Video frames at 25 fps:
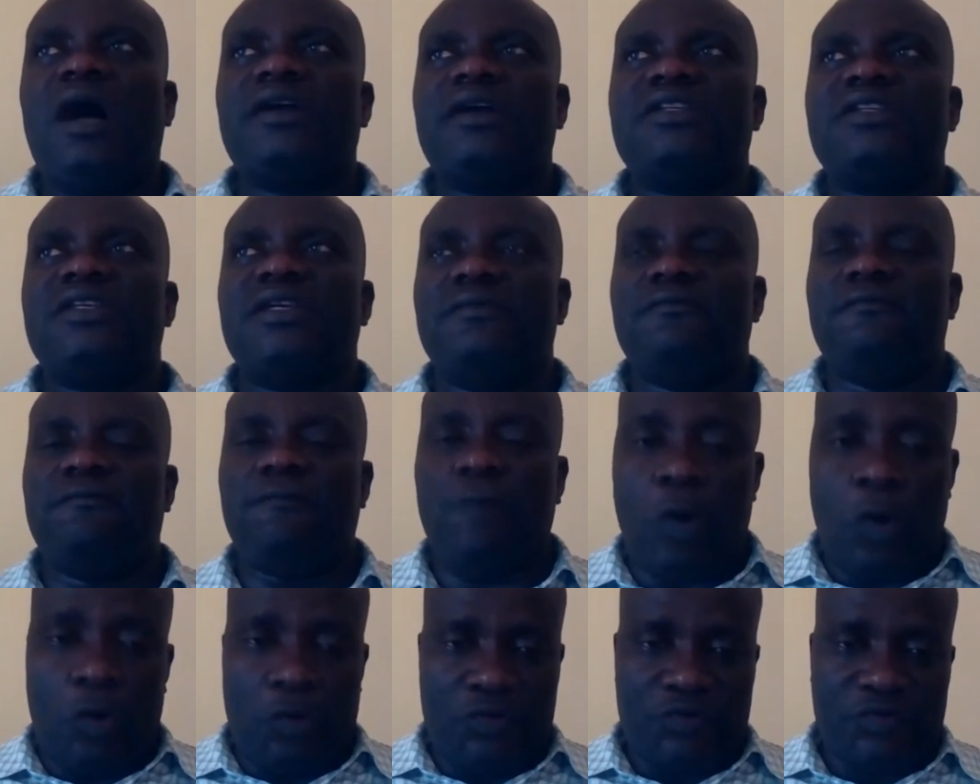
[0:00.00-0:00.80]
active
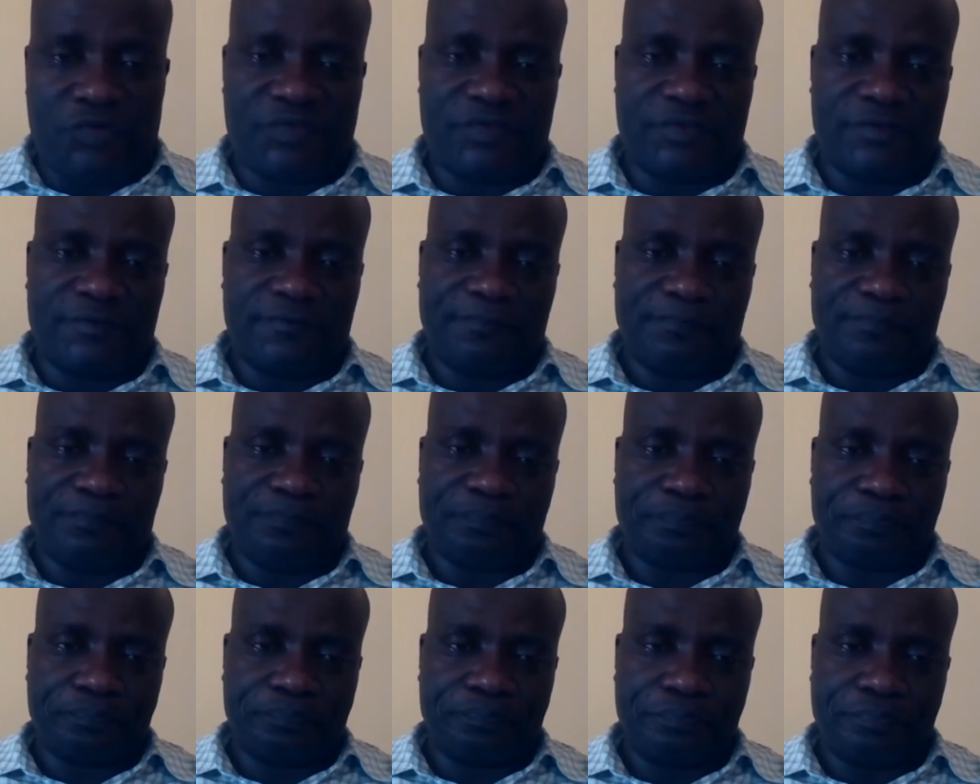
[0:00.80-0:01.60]
voice.
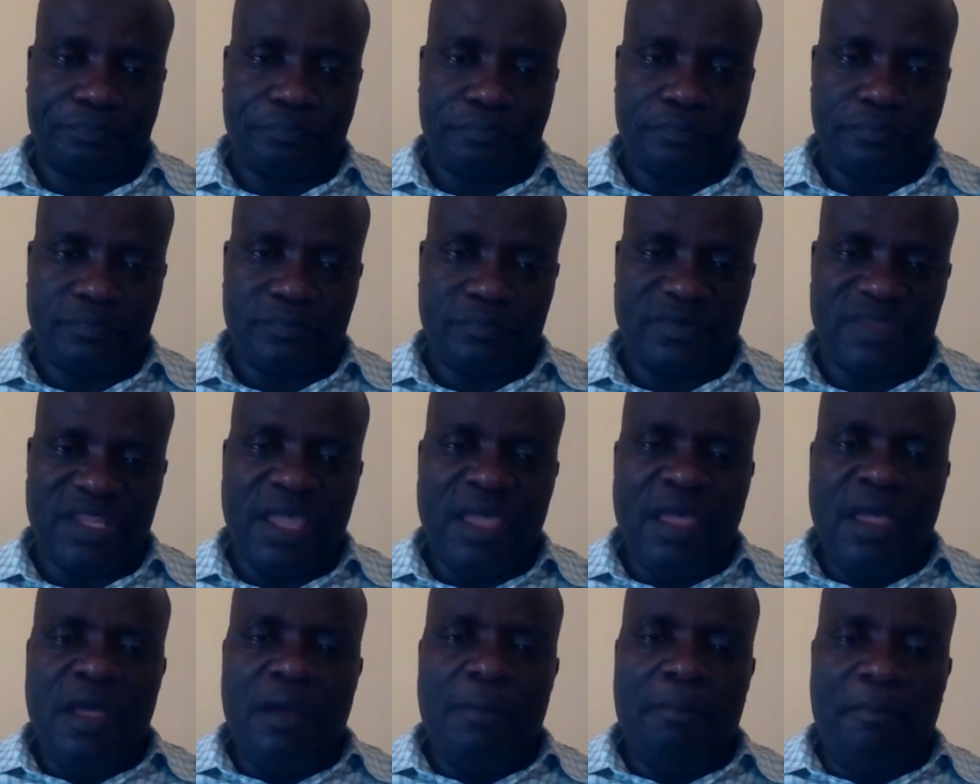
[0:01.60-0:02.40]

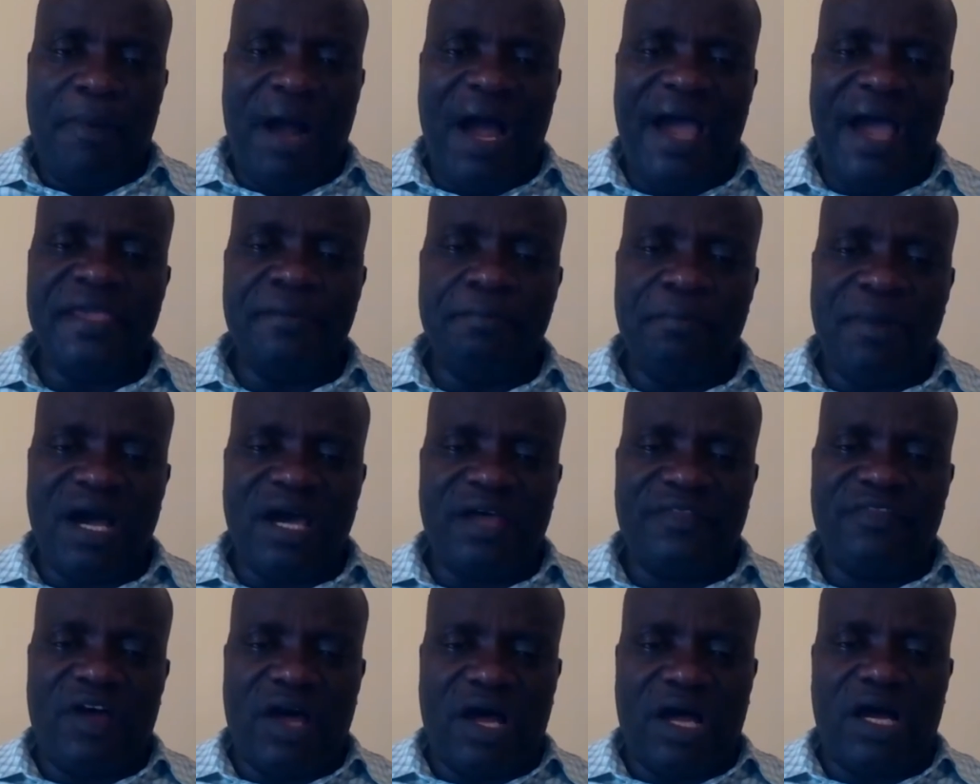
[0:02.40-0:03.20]
My
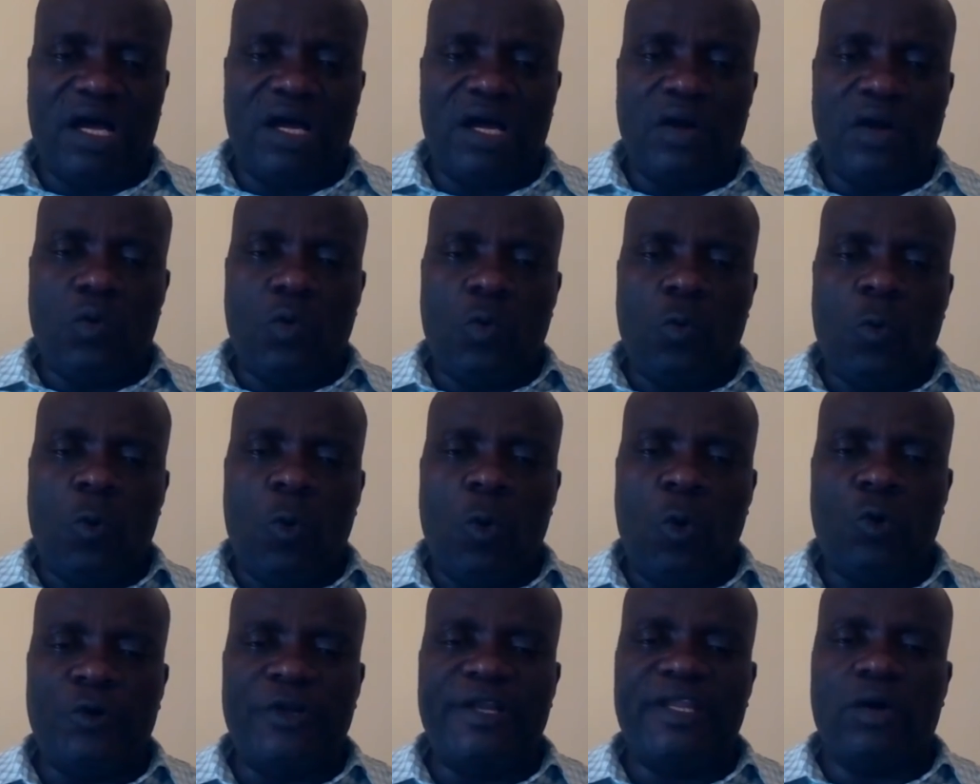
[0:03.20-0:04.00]
mother
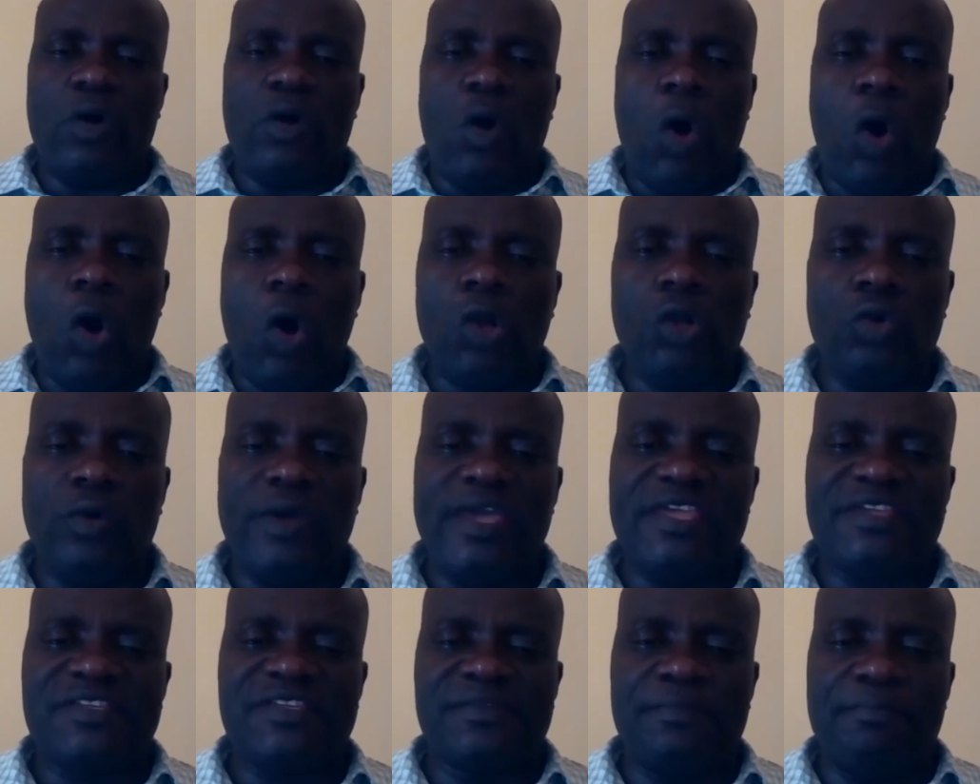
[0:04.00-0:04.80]
would
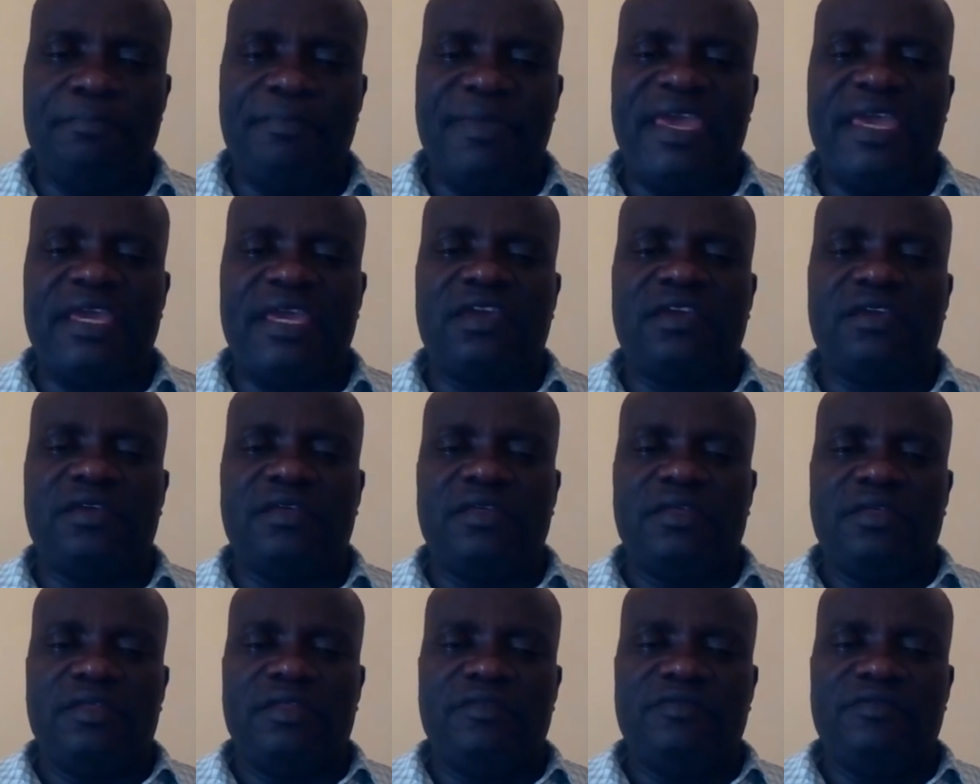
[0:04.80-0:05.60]
always make
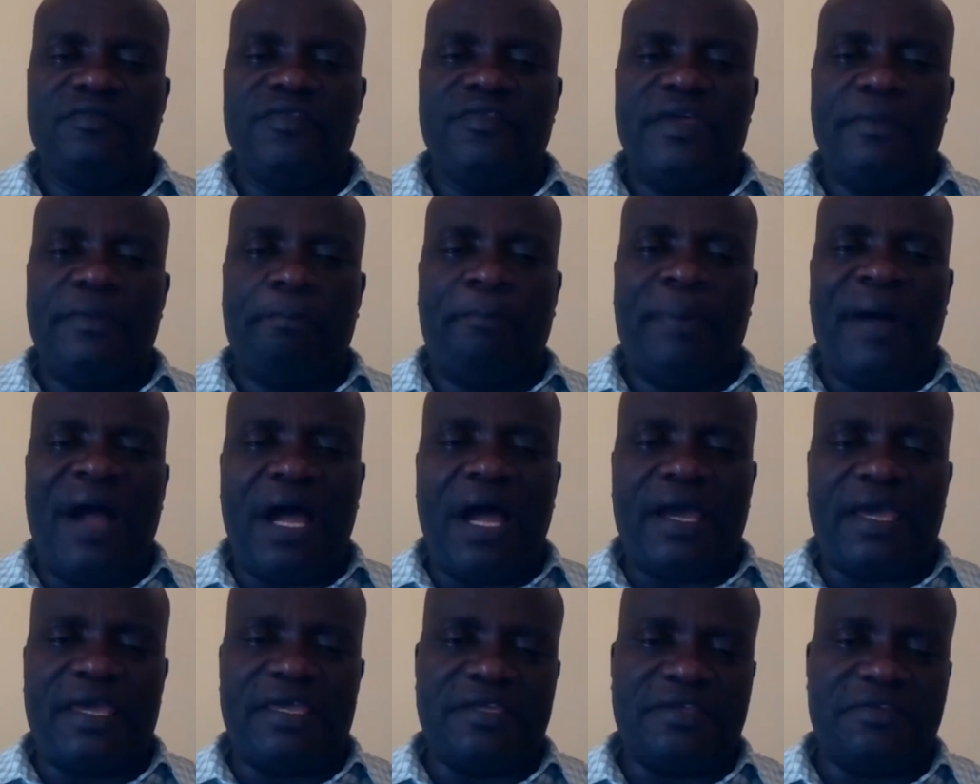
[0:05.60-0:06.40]
the
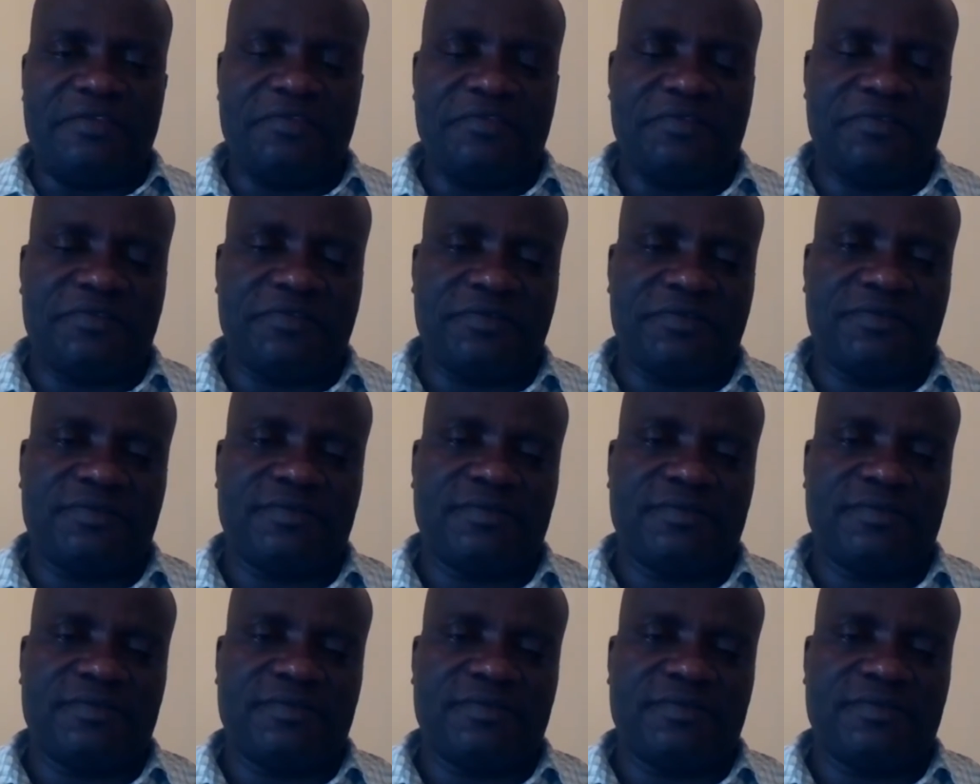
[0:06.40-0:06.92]
pies.